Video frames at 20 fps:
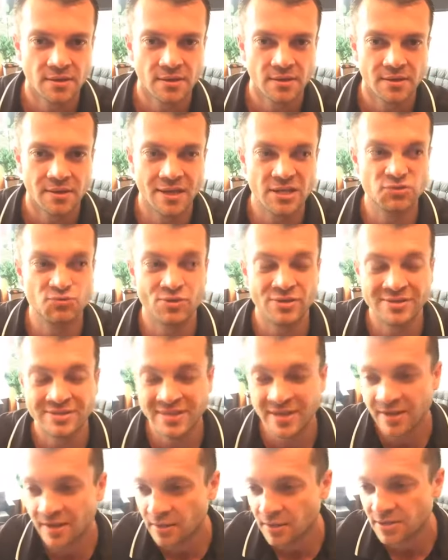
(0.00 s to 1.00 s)
It's
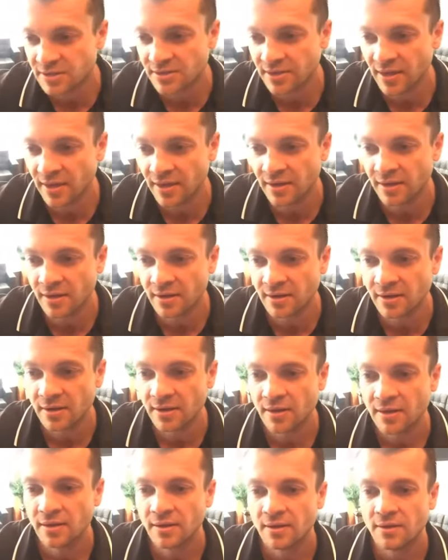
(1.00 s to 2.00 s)
ridiculous thinking.
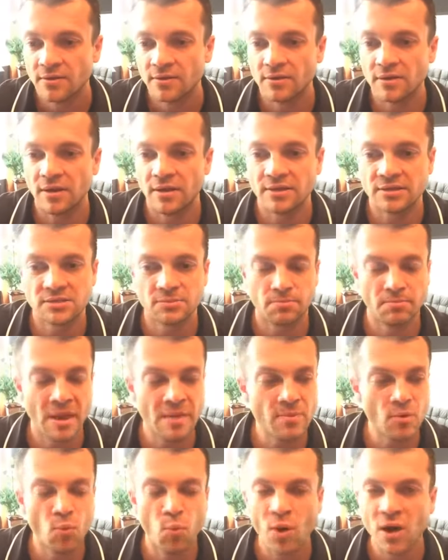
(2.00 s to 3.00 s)
It's
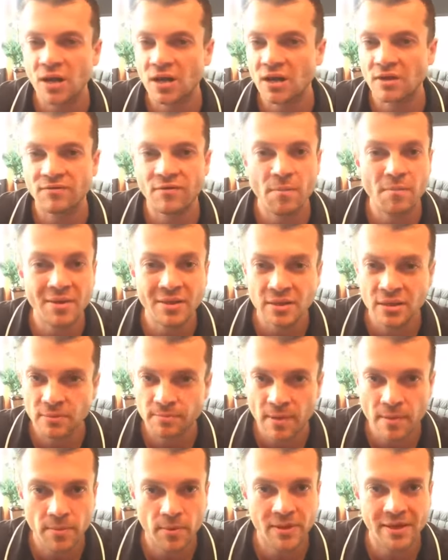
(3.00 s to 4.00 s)
maybe 1 out of a million
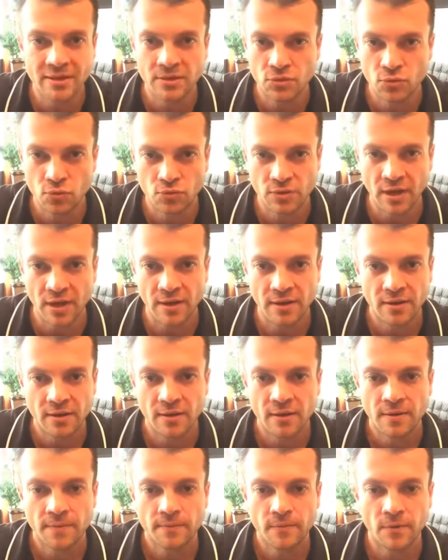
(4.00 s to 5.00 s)
people can do that,
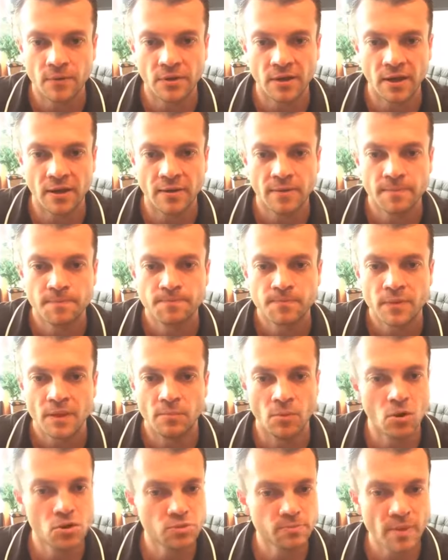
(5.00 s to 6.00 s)
okay?
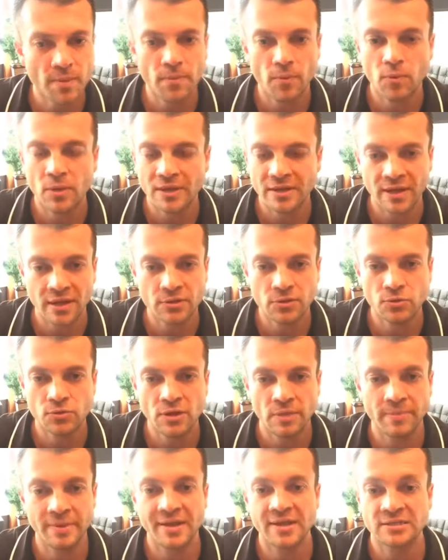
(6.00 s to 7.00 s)
Most people cannot do
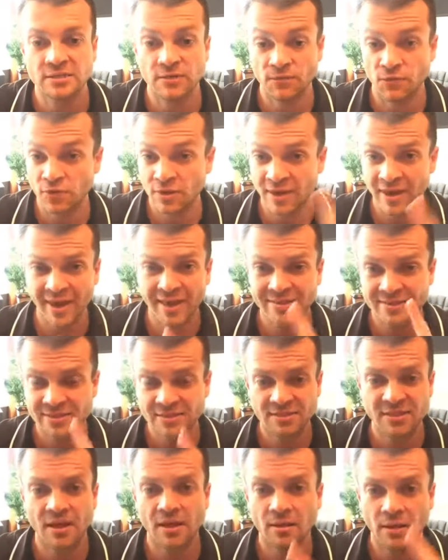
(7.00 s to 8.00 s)
that because if you can't
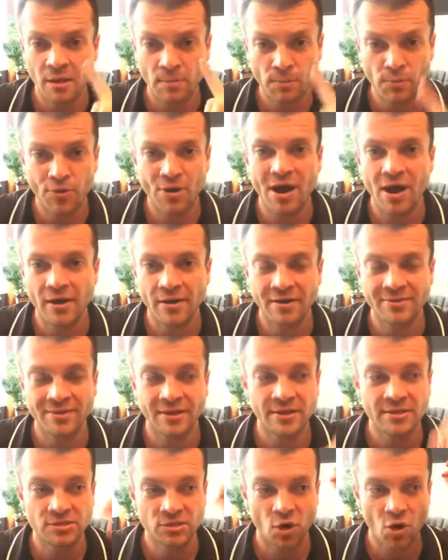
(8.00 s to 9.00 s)
sell a product that
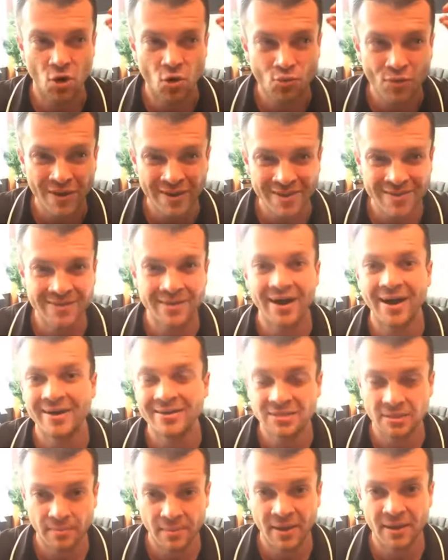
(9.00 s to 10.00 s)
is already in high
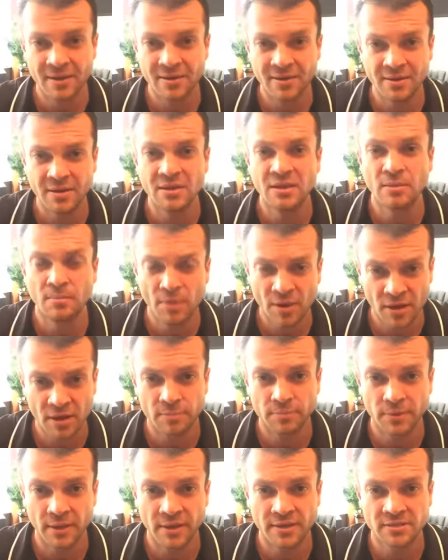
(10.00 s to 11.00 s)
demand in the
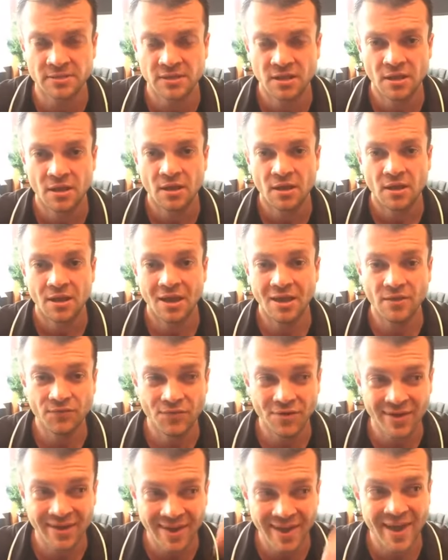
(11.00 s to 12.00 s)
marketplace, and if
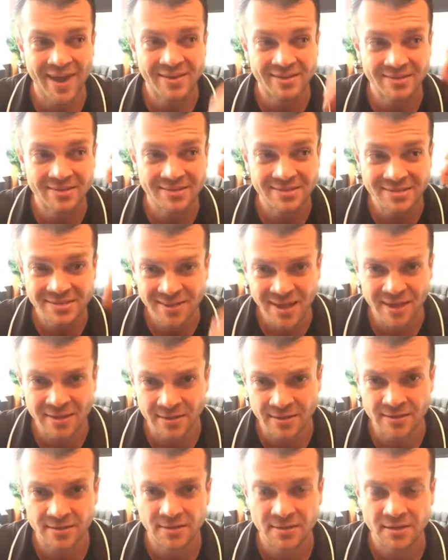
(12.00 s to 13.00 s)
you can't sell
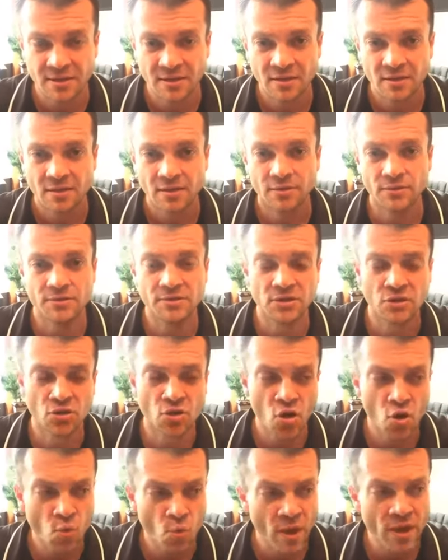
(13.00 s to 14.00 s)
it, there's
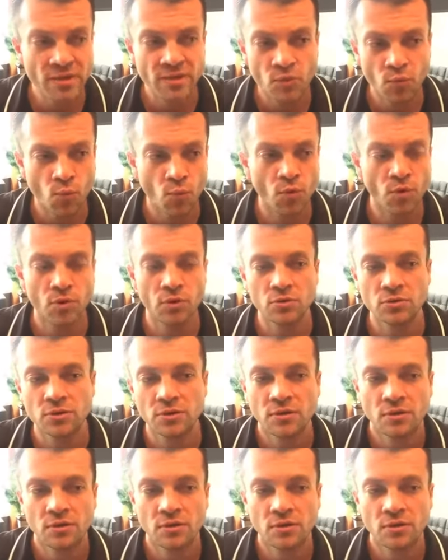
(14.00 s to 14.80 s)
no way in the world